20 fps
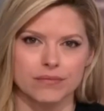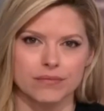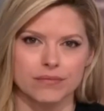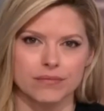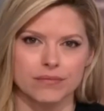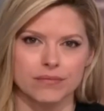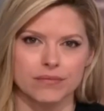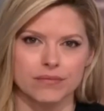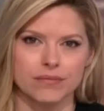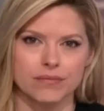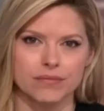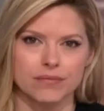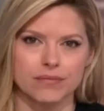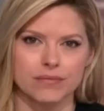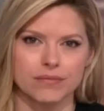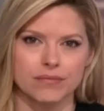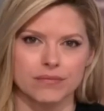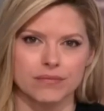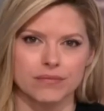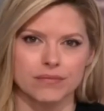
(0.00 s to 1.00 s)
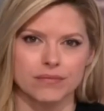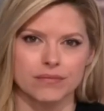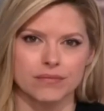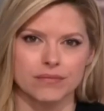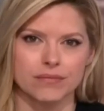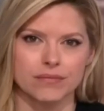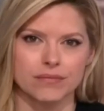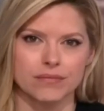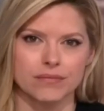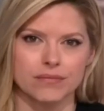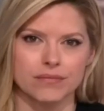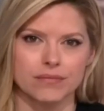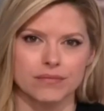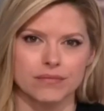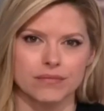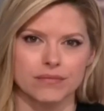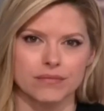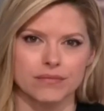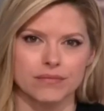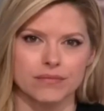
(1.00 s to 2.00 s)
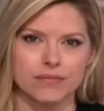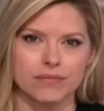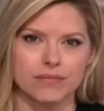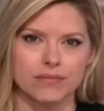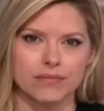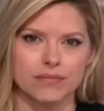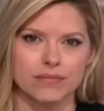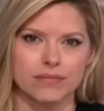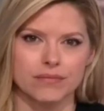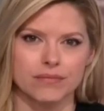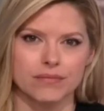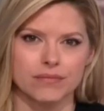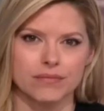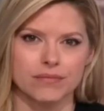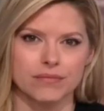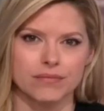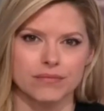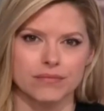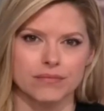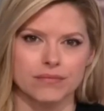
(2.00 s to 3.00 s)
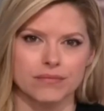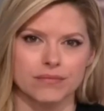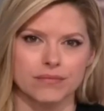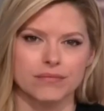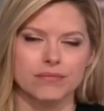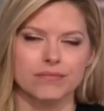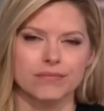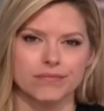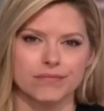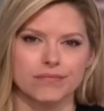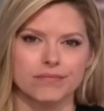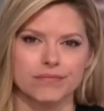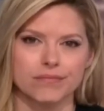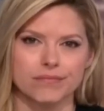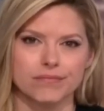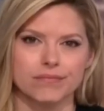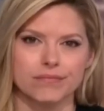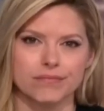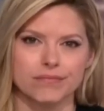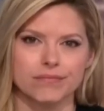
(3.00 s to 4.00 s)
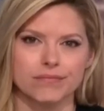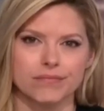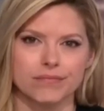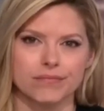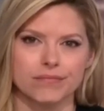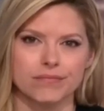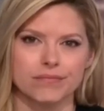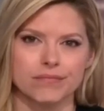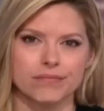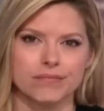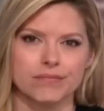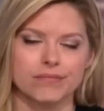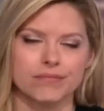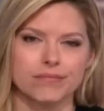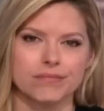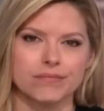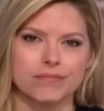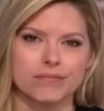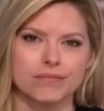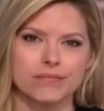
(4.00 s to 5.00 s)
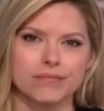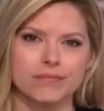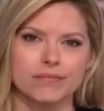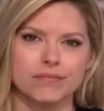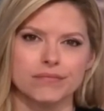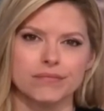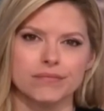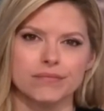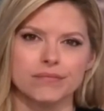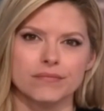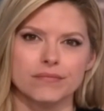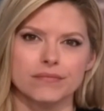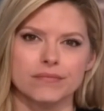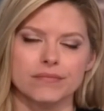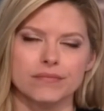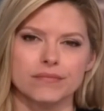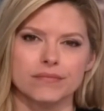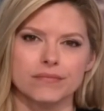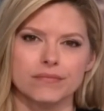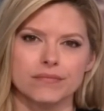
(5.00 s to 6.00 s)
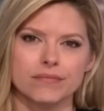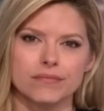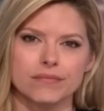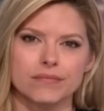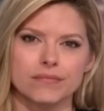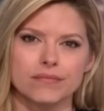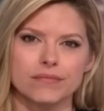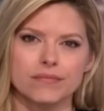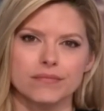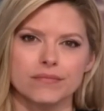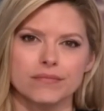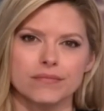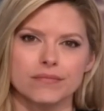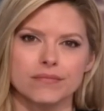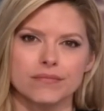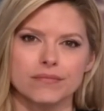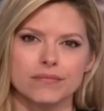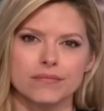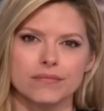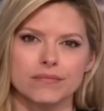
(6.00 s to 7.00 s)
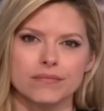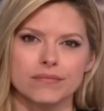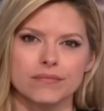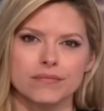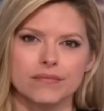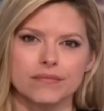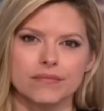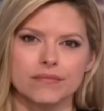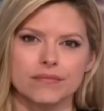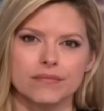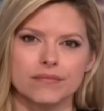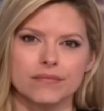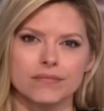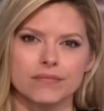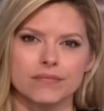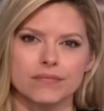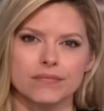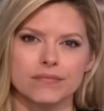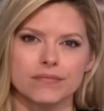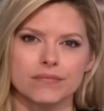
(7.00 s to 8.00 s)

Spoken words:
[no speech]